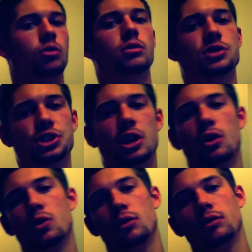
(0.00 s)

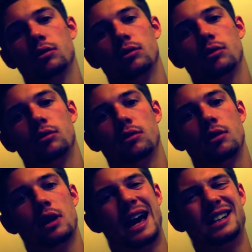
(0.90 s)
So,
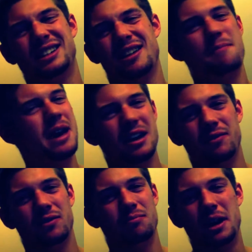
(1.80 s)
as
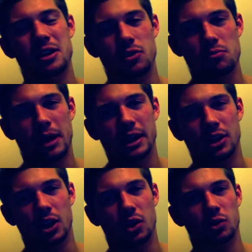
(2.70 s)
many of you might
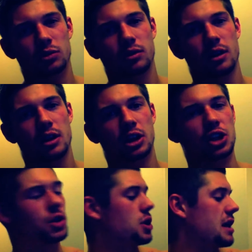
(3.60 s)
know, you
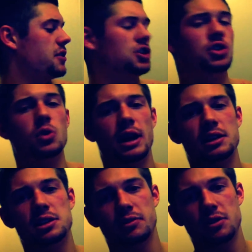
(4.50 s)
have your two
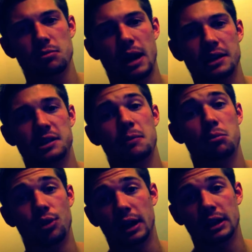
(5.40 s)
heads of your bicep
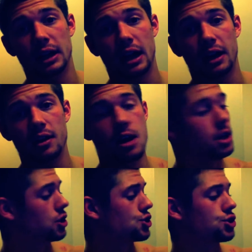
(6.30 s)
brachii.
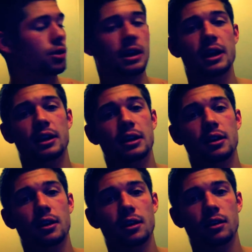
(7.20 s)
Your short head
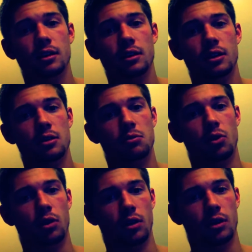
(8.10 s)
here,
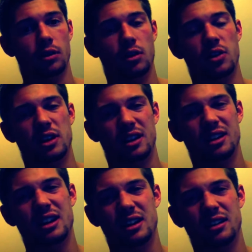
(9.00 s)
more on the
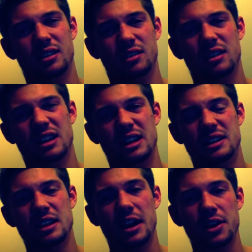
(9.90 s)

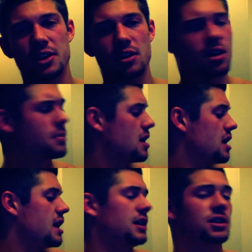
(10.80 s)
inside of your arm,
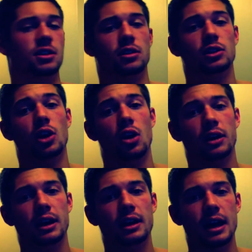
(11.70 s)
and your long
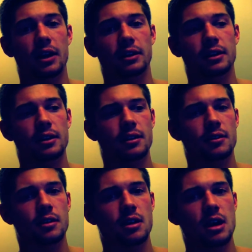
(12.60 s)
head out here,
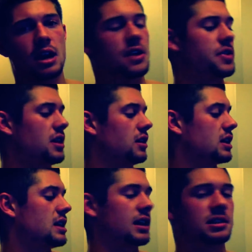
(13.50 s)
and then they
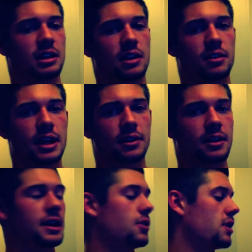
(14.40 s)
connect together down here
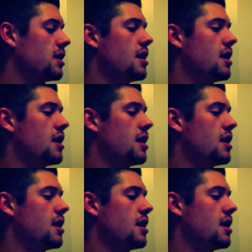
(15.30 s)
anyway.